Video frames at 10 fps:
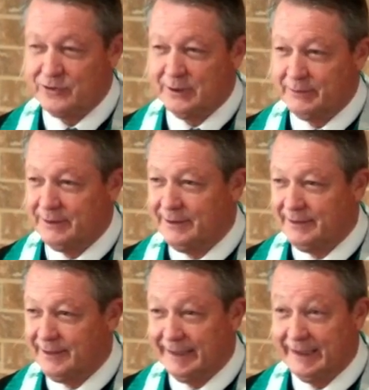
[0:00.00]
something that
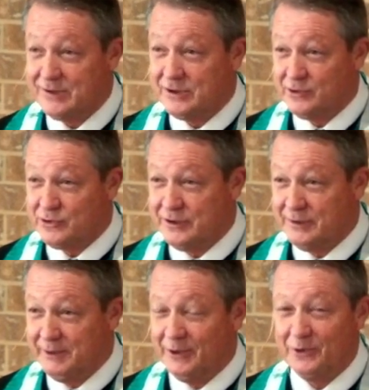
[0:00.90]
I guess
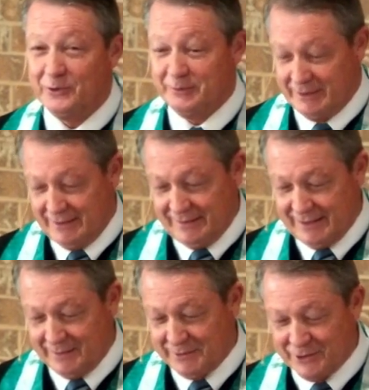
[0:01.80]
interested me, although
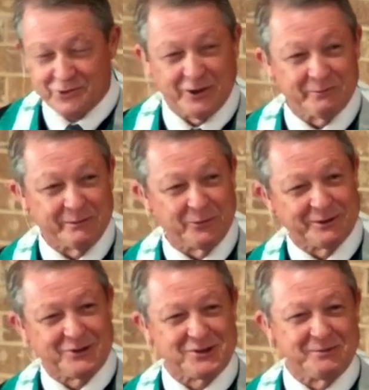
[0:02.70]
I'm not sure I remember
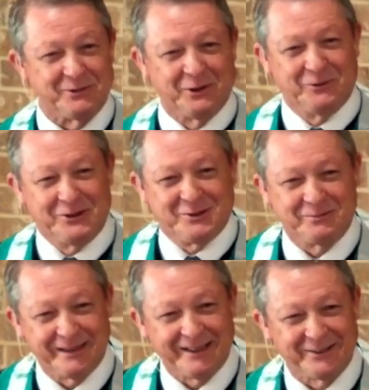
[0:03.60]
what the seminar was
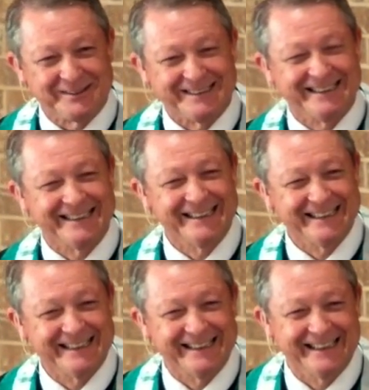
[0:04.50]
about.
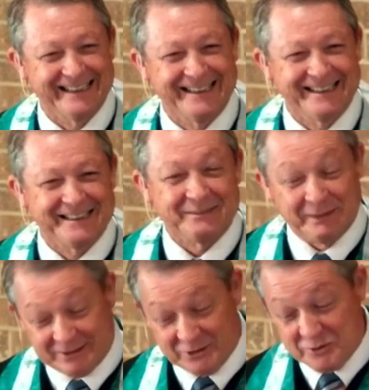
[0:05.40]

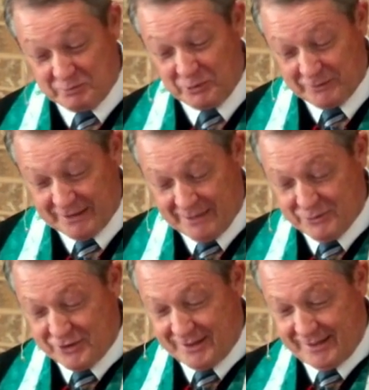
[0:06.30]
But there's proof that I
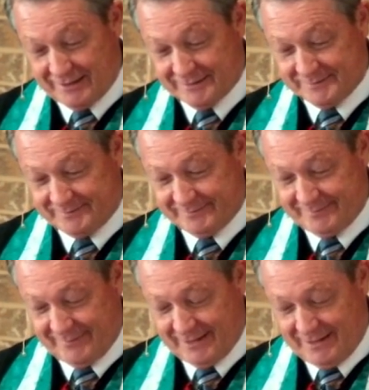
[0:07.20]
was there.
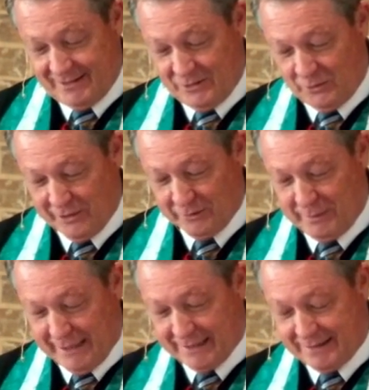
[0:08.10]
We look
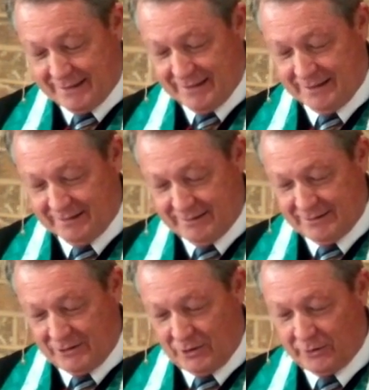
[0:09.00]
back
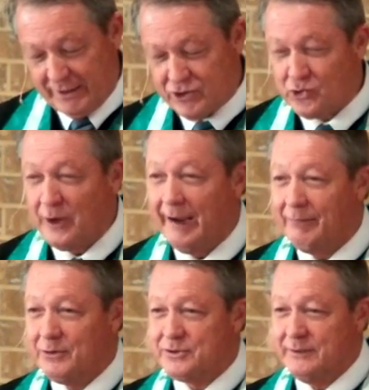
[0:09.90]
on these
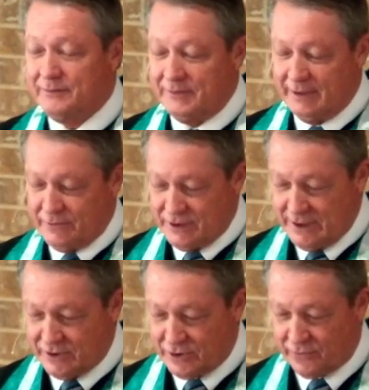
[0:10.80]
travels of
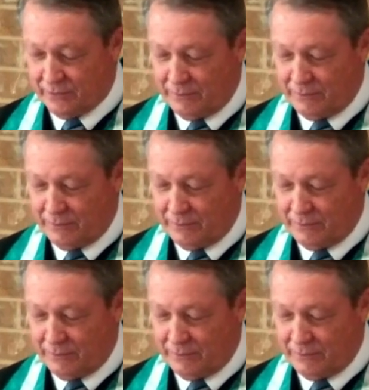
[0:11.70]
Jesus from